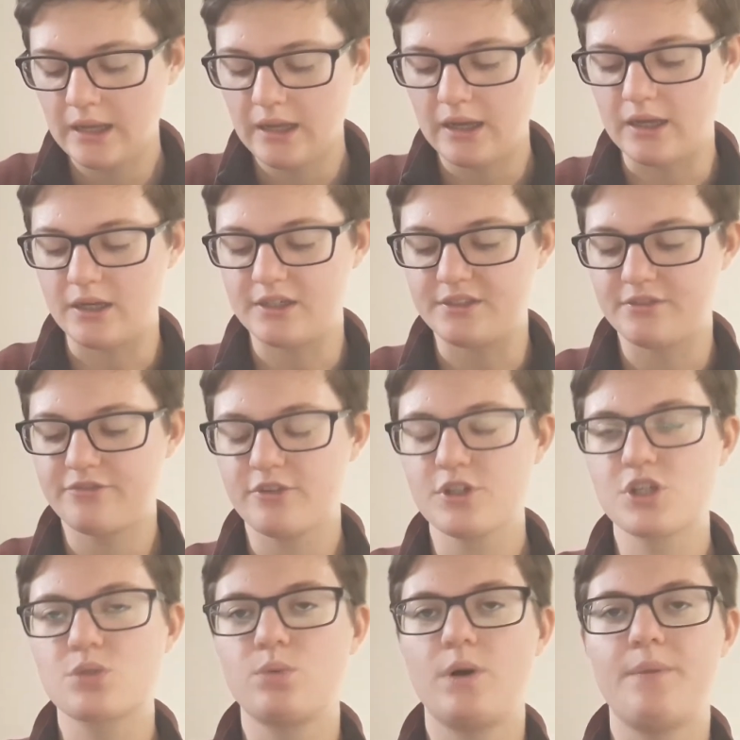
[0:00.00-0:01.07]
The
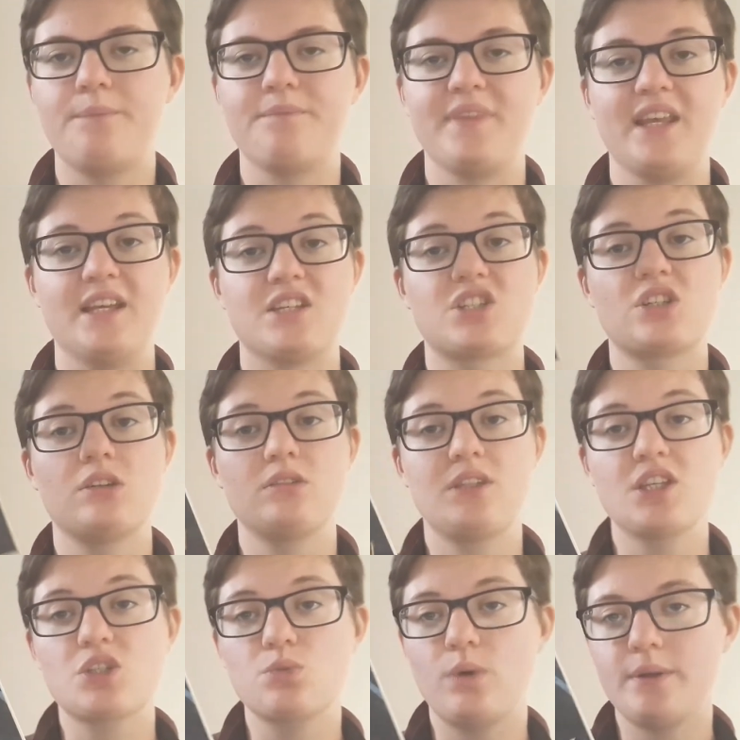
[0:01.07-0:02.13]
first one is
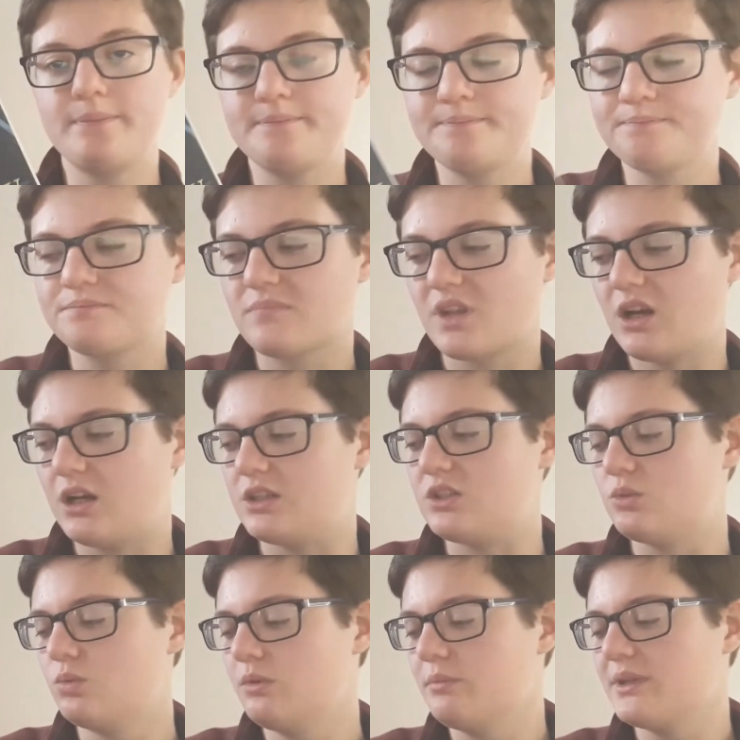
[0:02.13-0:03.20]
this one,
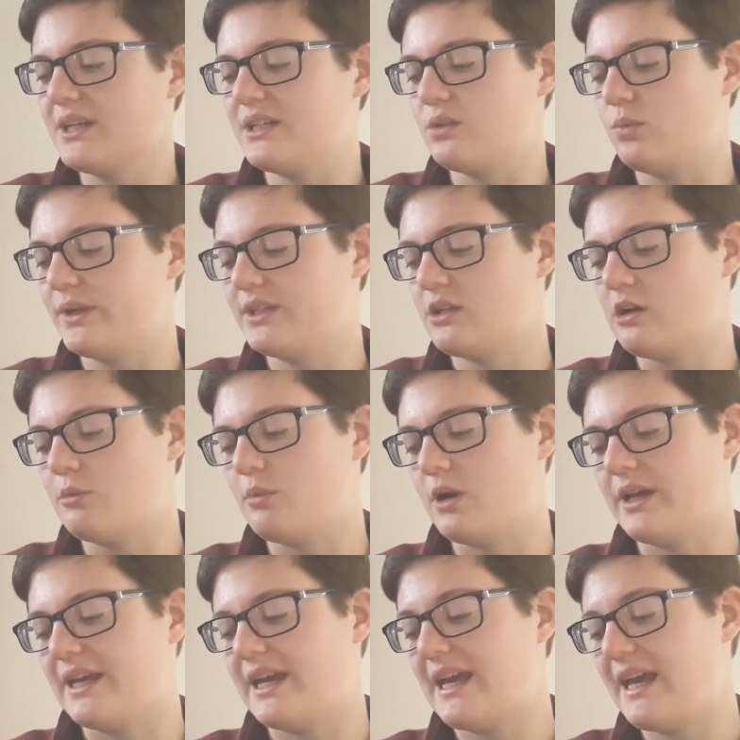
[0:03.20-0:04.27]
The Woman in the Window
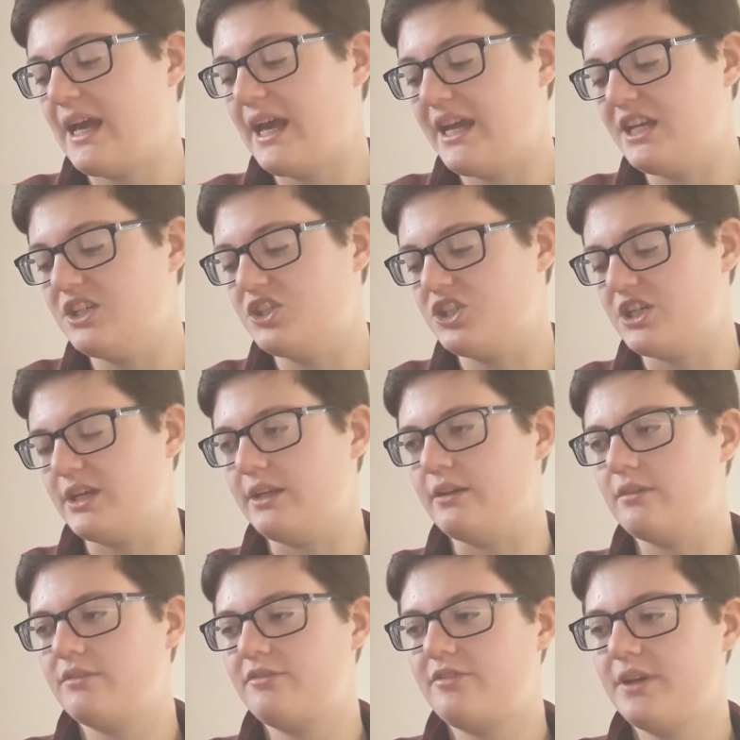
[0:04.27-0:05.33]
by A.J.
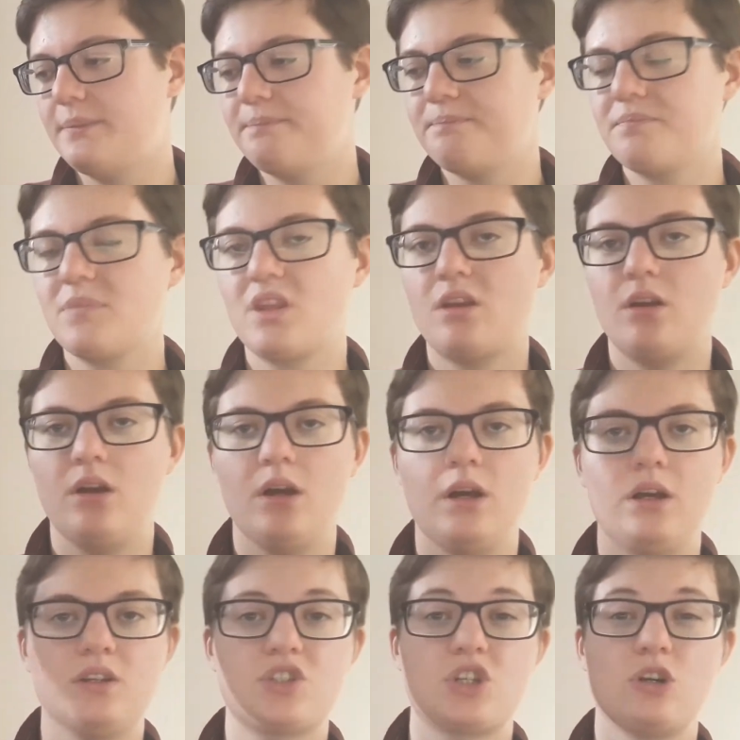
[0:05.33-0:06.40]
Finn.
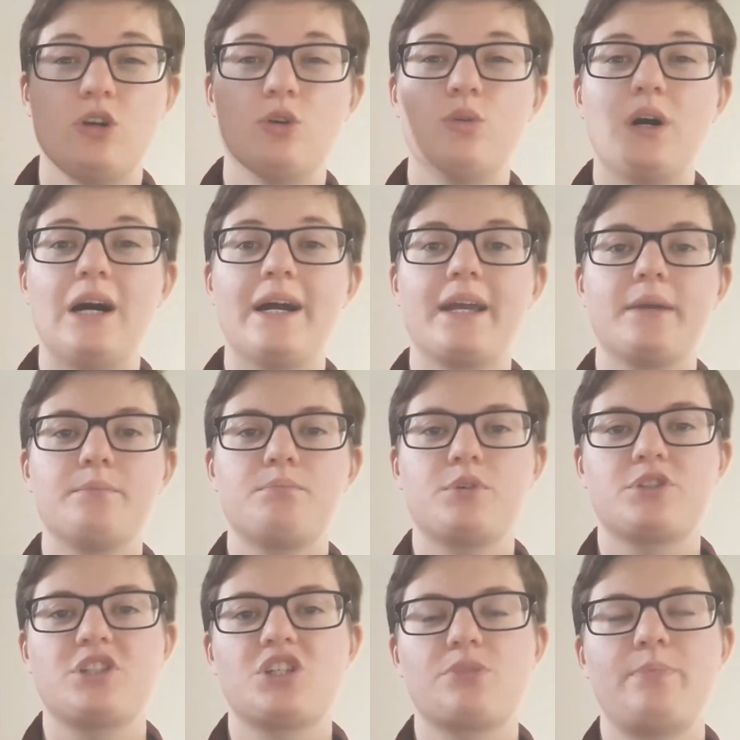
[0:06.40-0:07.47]
So I am
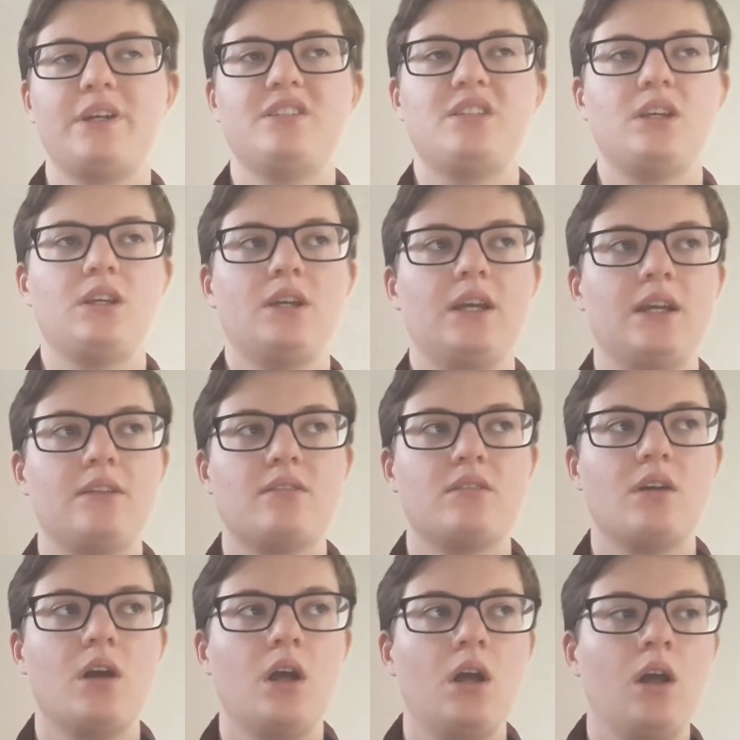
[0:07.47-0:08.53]
participating
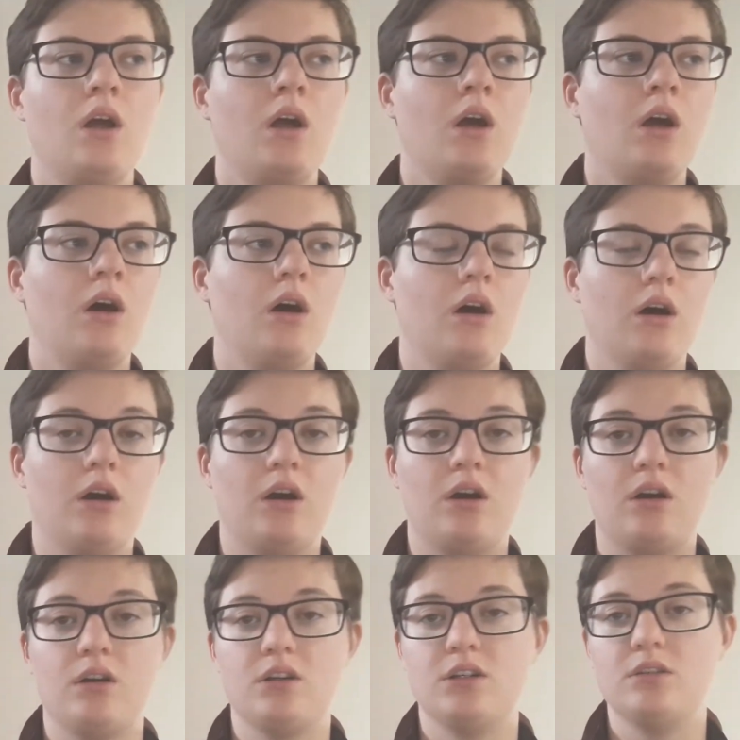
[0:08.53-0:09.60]
in
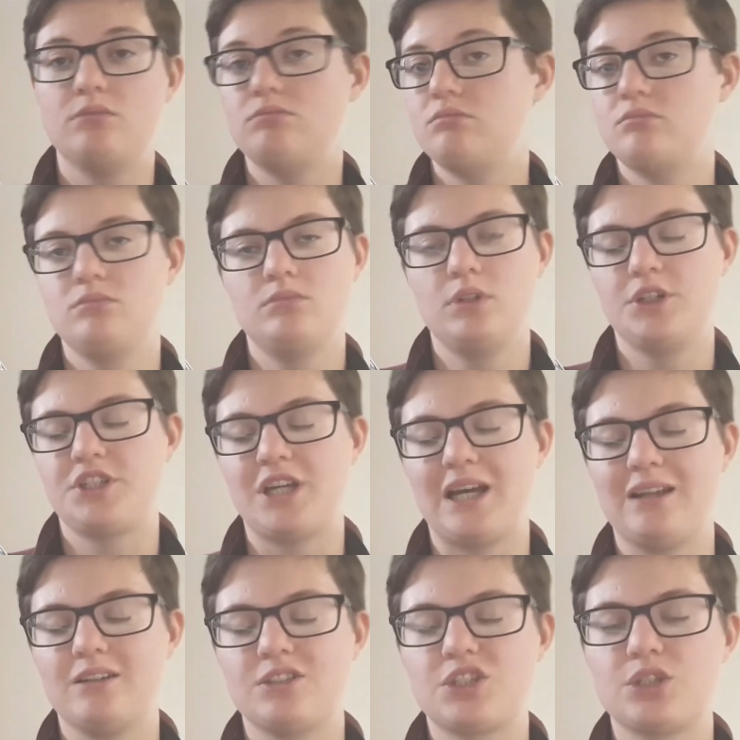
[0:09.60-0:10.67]
a
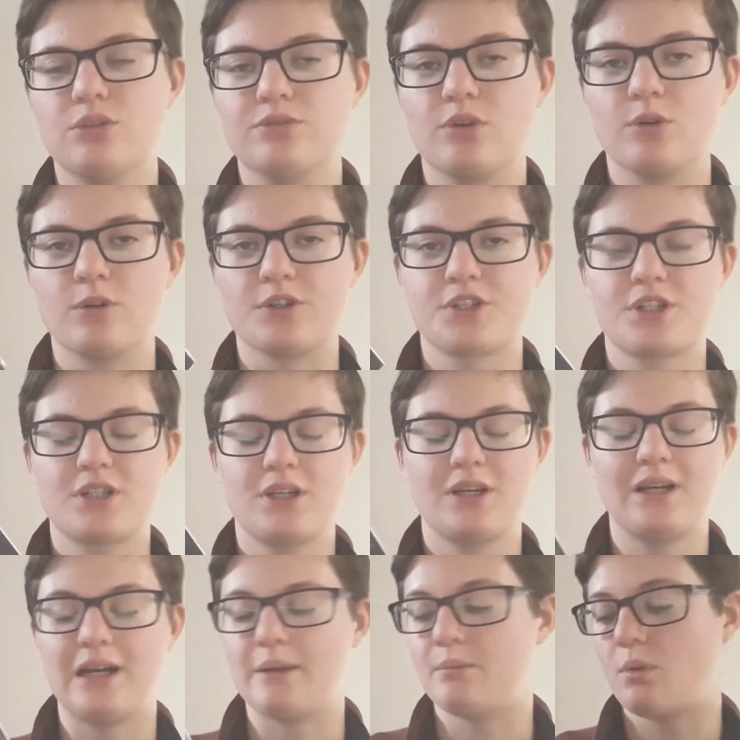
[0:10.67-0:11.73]
challenge, of course.
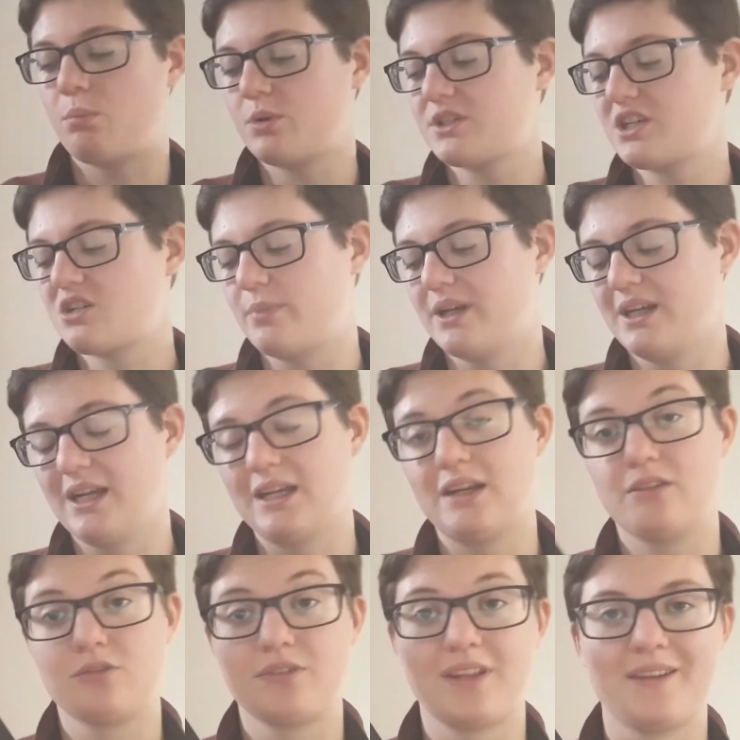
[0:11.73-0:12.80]
I'm participating in
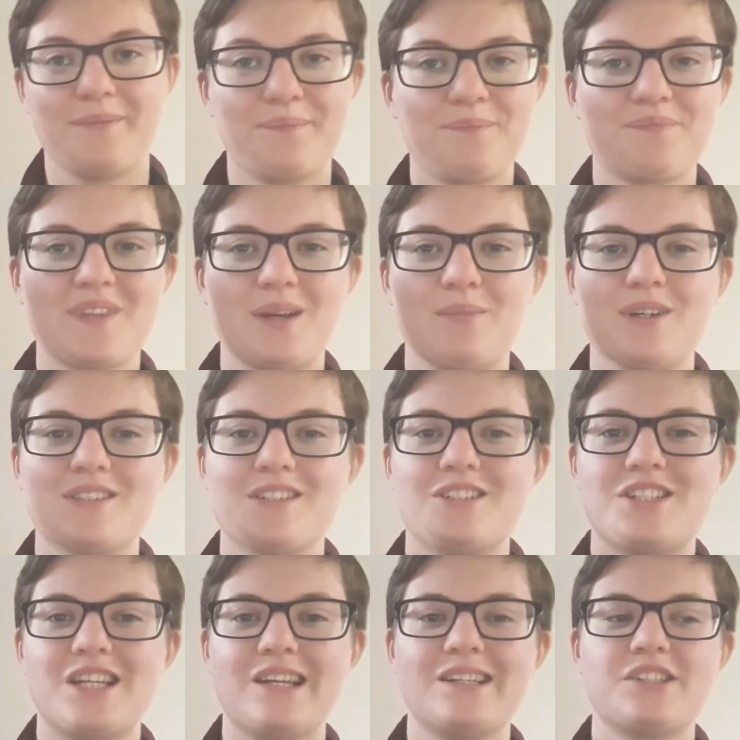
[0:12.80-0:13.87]
everything. But a
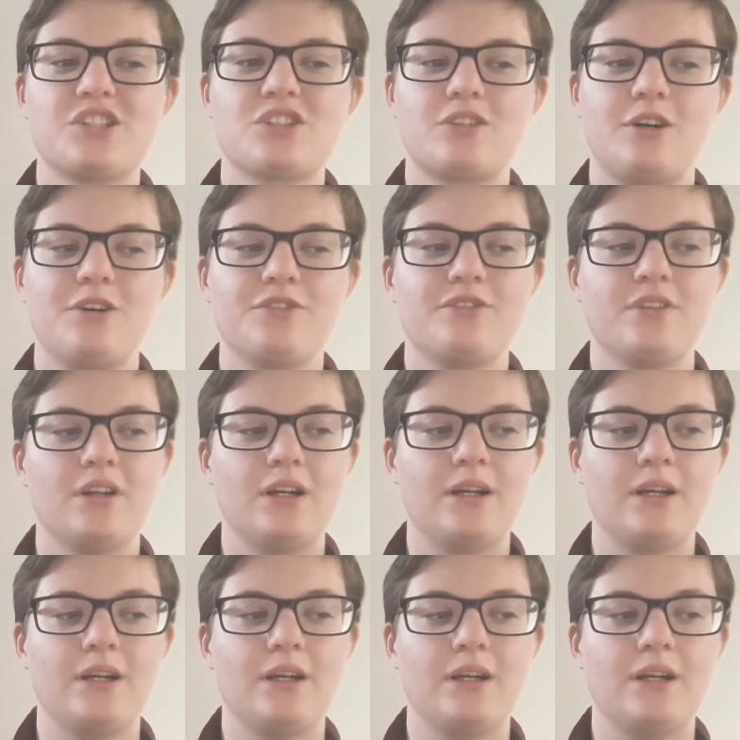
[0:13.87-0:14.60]
challenge called